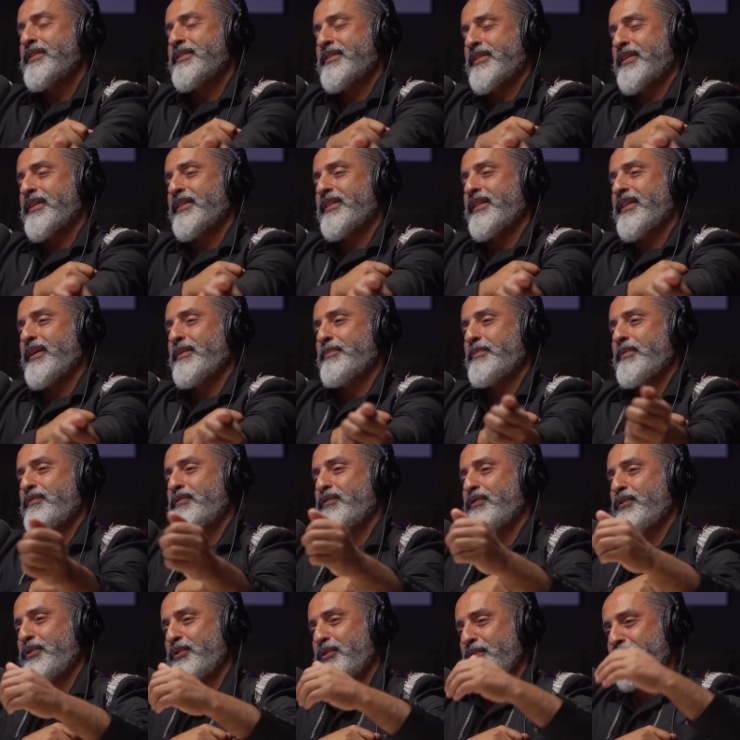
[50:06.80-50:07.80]
it's not like
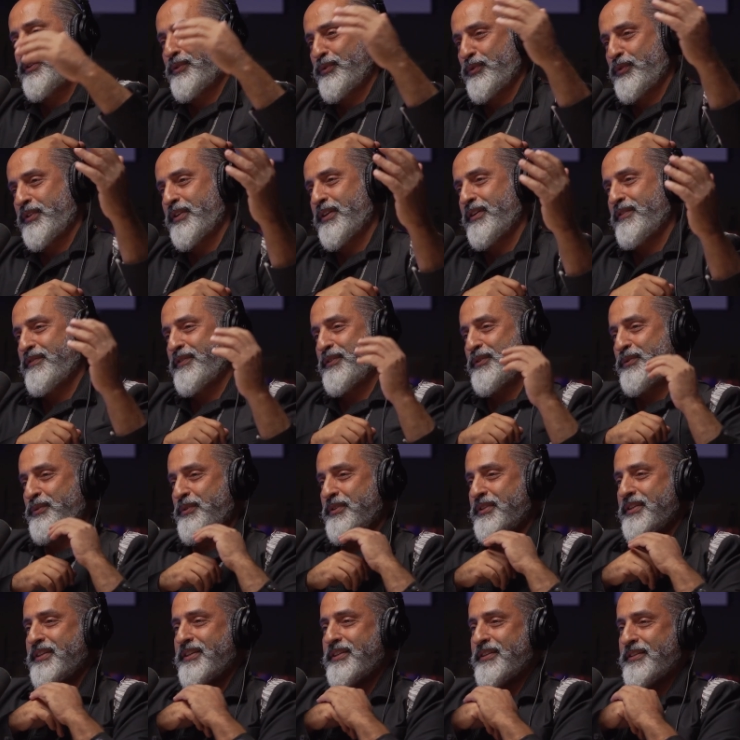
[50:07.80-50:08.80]
before you need to travel to
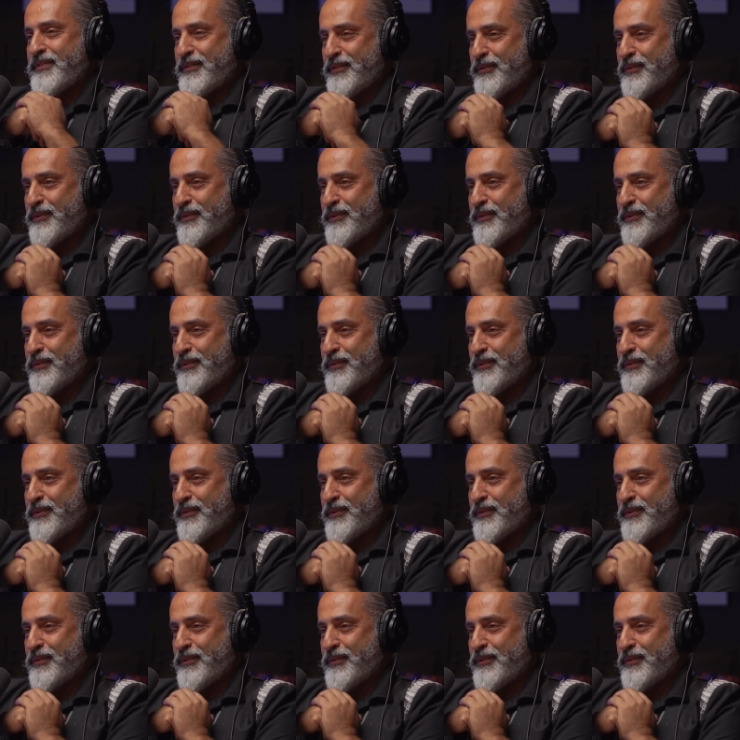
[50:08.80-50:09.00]
see it